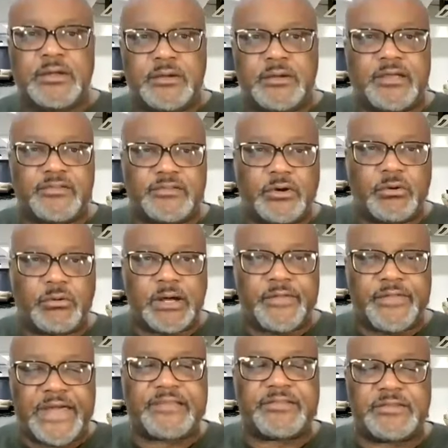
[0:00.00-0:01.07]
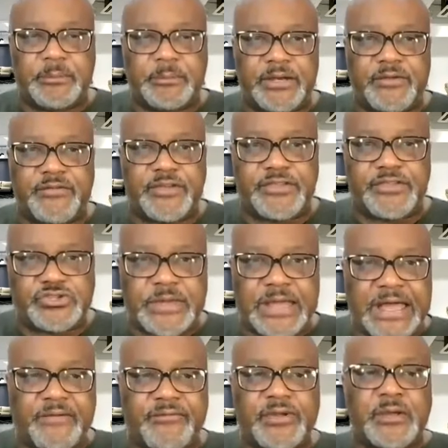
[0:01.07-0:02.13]
Okay, so uh, that's the benefit that you
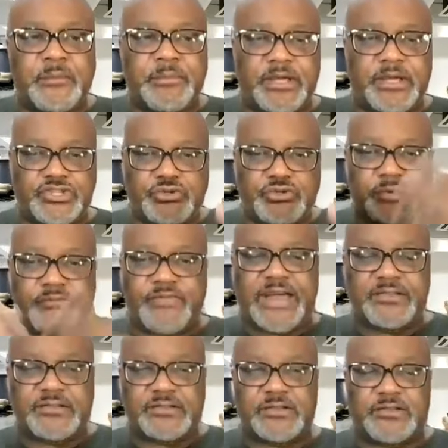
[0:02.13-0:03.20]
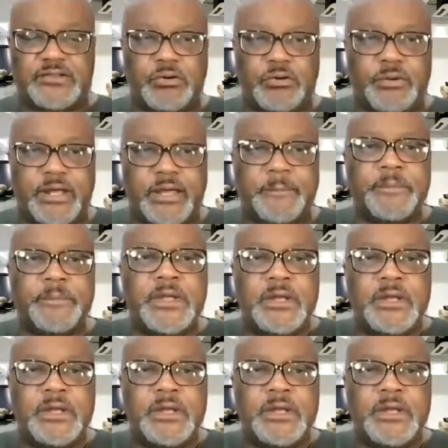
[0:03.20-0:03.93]
have because you were invited to this Q&A.